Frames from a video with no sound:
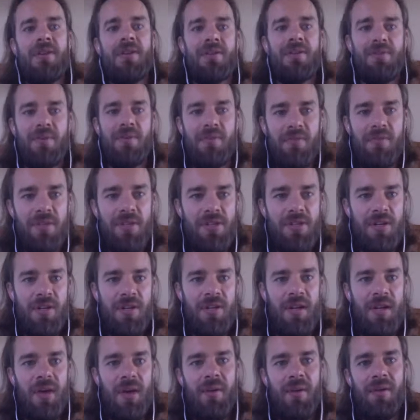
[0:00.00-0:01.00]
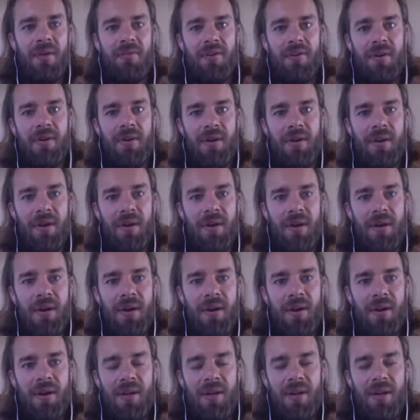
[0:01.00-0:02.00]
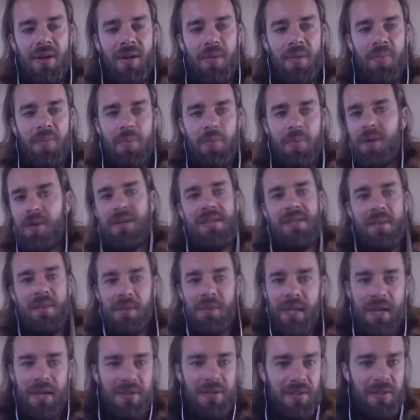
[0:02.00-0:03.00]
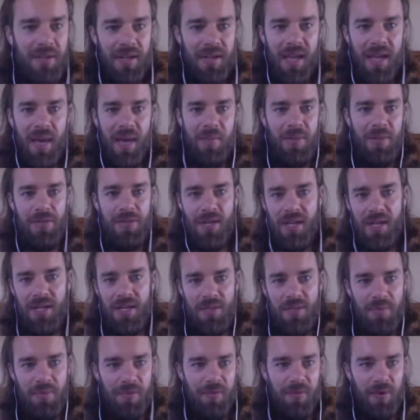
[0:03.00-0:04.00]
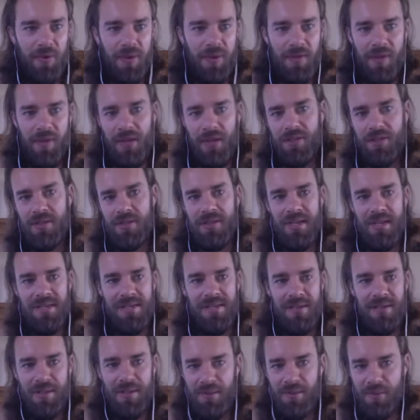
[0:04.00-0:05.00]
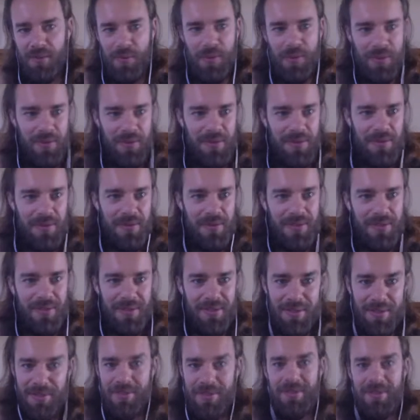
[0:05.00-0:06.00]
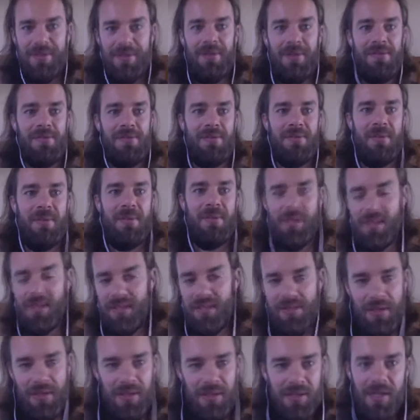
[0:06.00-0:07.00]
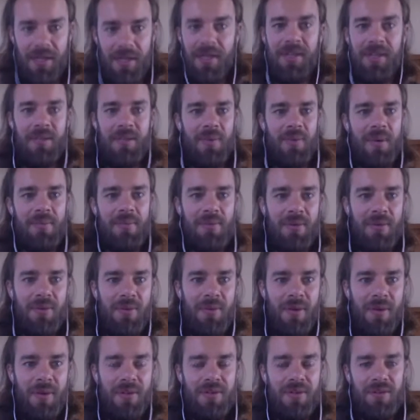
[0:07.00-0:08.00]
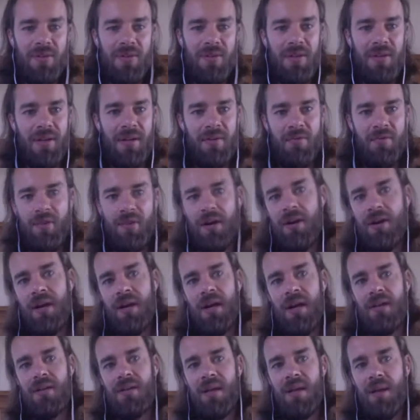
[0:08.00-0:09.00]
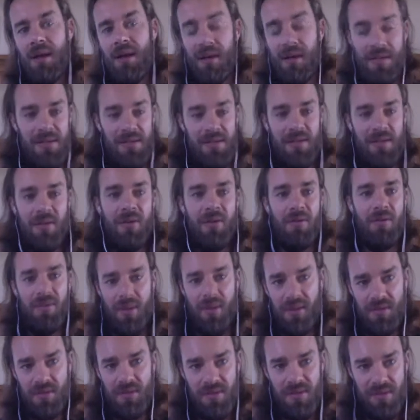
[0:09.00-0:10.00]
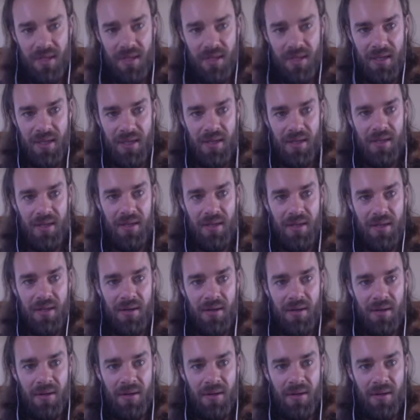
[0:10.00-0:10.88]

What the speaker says: were envisioned. However, putting something out there that can't be changed before you've actually tested it with real users is also something that's not done in the Web 2 world. So like figuring out that, I still don't think there's like a clear